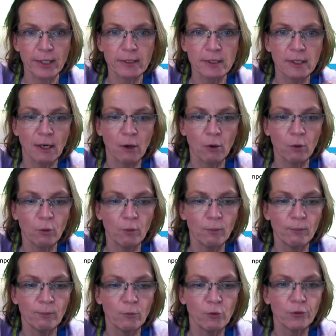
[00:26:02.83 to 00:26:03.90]
So let's
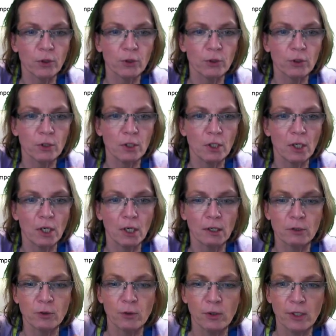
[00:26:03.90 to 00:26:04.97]
now move on
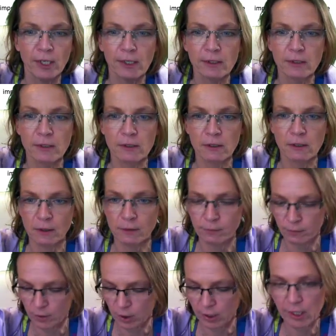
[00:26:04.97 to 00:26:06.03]
to the next
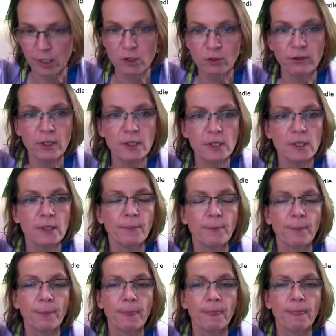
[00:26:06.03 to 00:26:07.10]
stage of
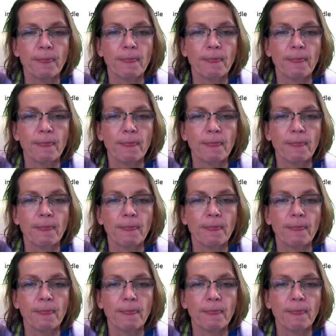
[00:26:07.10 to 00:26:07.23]
this.